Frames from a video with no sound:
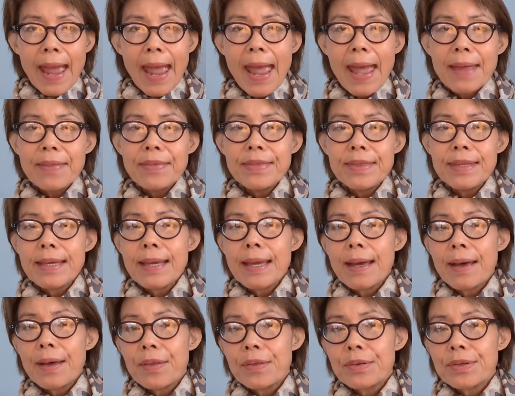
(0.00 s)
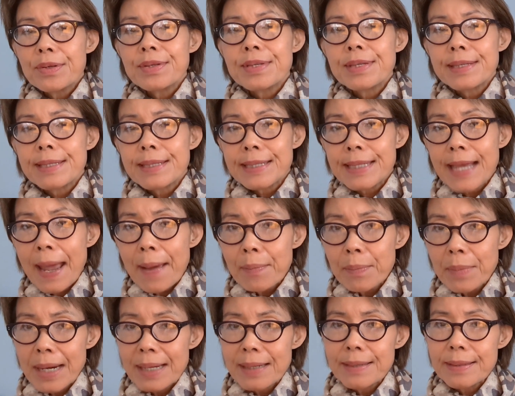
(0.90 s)
and the other
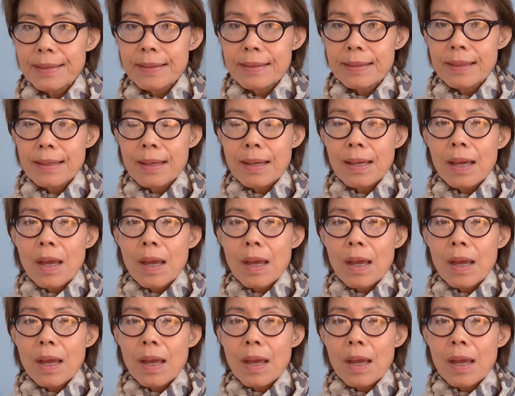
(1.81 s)
Semites